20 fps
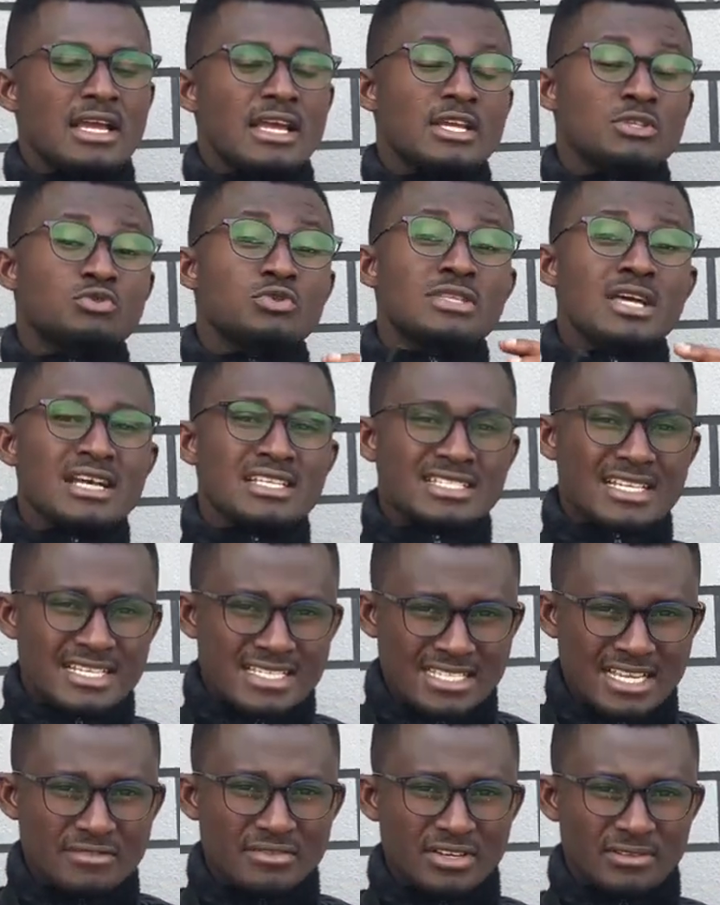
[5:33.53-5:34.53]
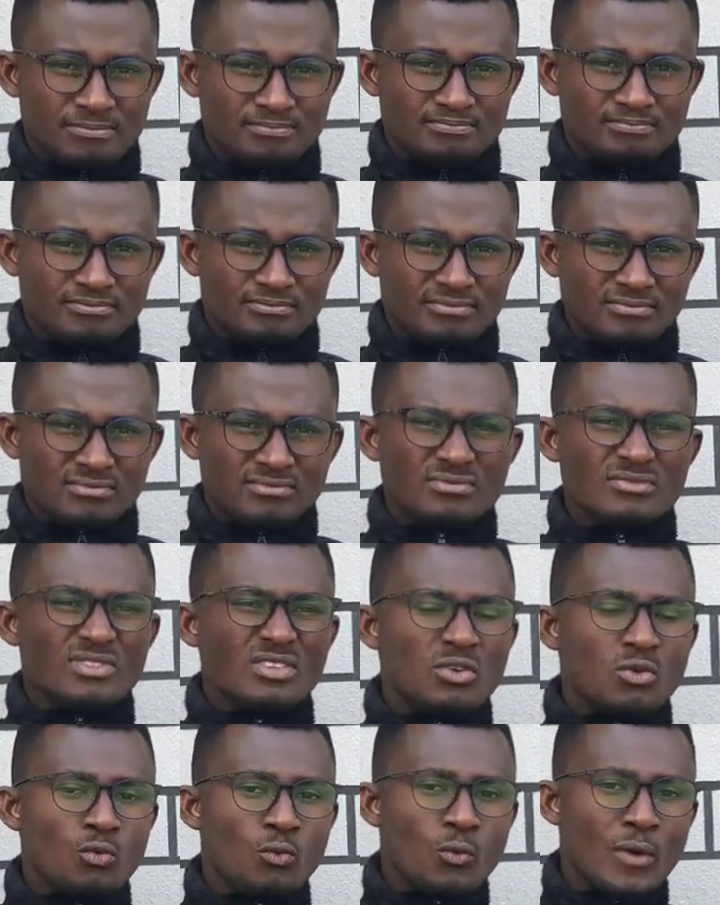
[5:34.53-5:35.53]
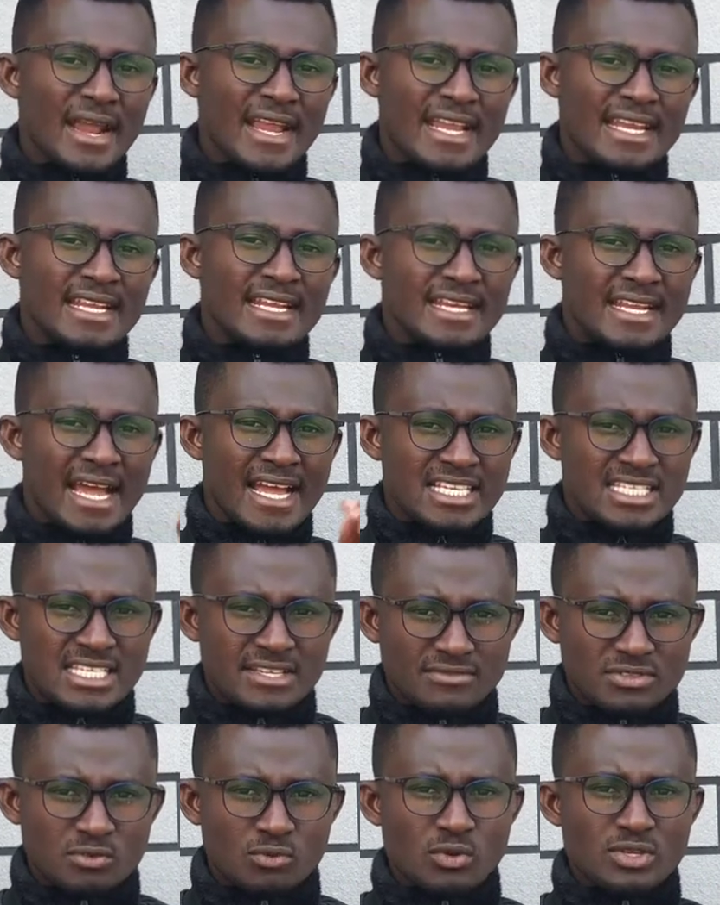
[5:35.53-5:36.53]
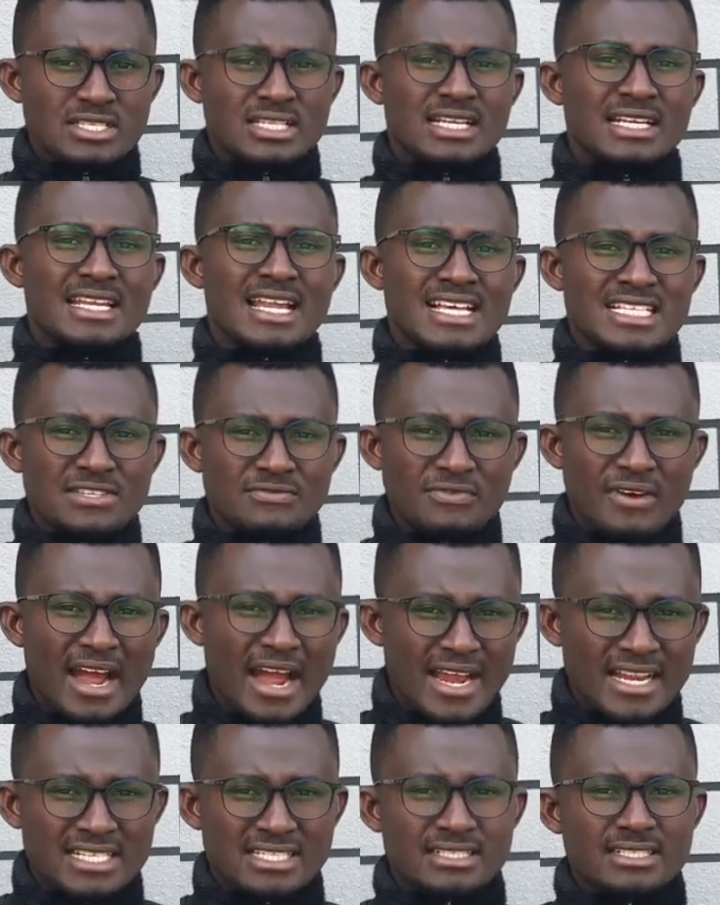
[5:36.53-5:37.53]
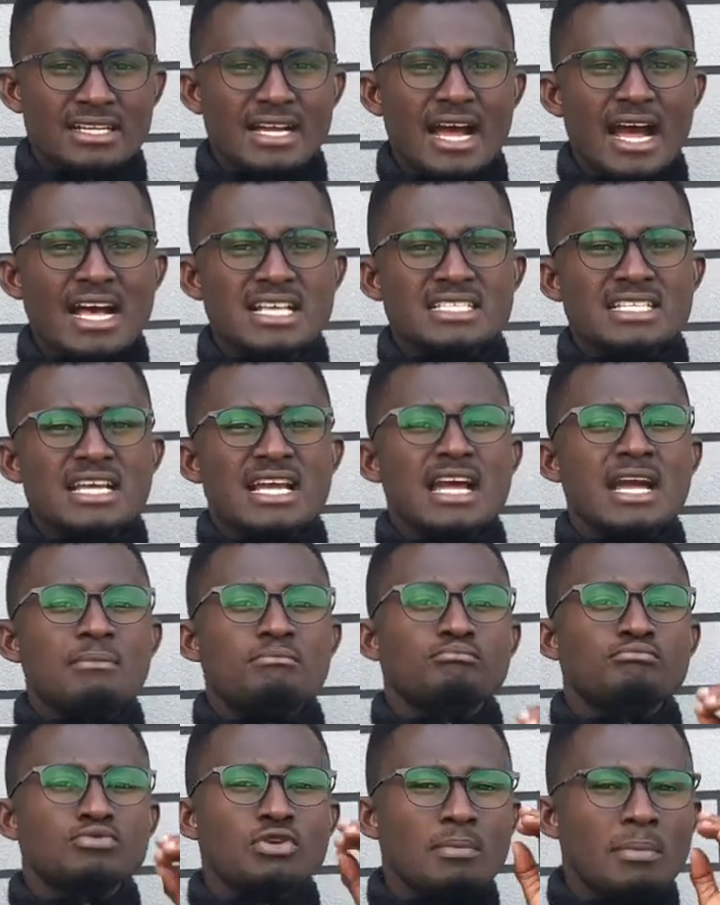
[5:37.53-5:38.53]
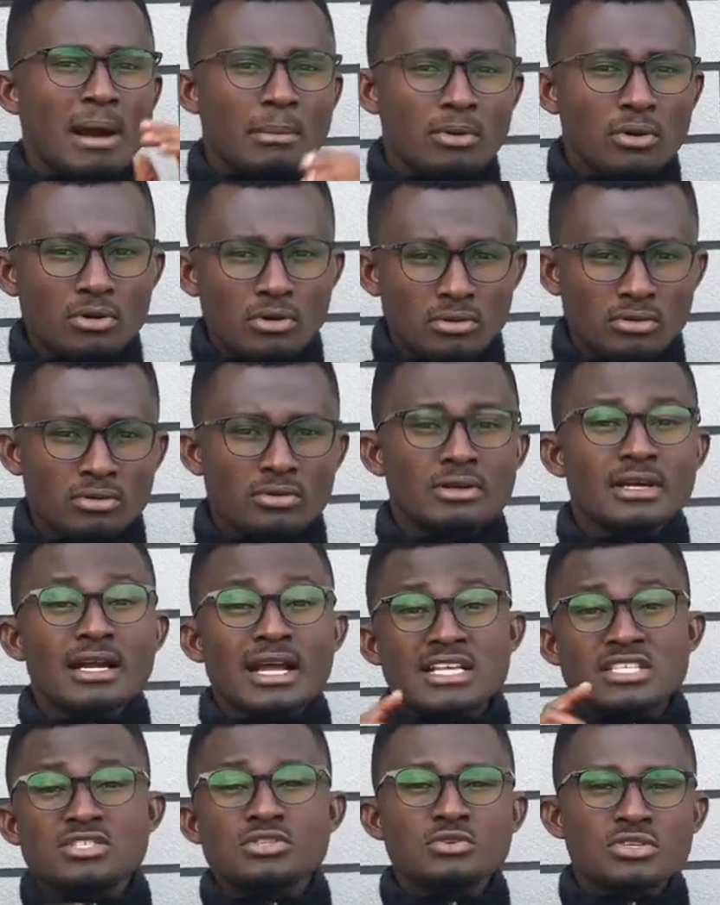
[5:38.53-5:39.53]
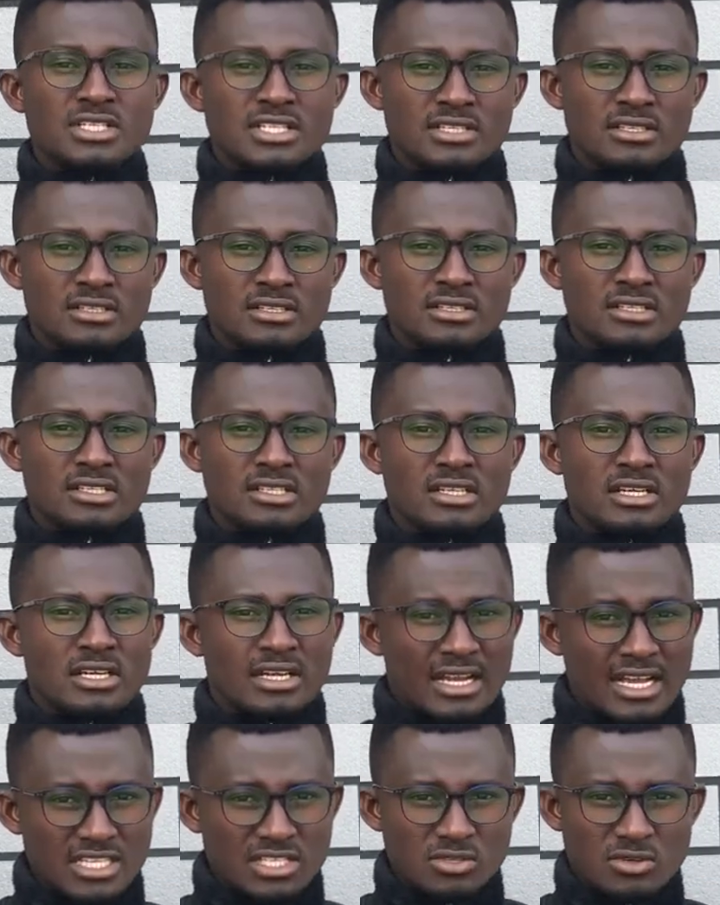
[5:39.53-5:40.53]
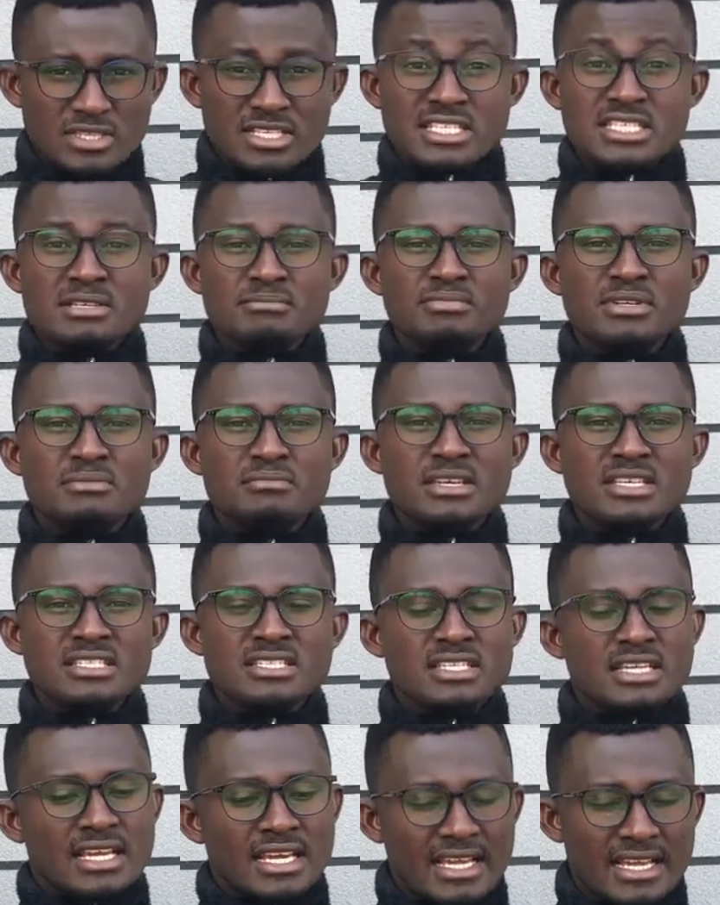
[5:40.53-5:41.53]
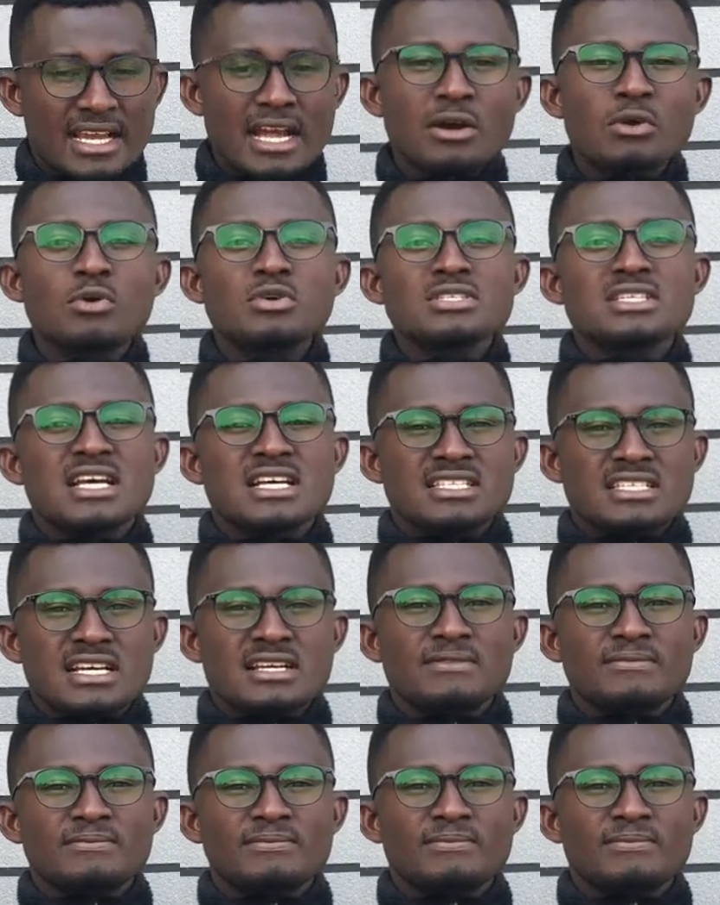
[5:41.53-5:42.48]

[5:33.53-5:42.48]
In 2007, working in night shift was classified as a probable carcinogen. Carcinogen simply means it can cause cancer.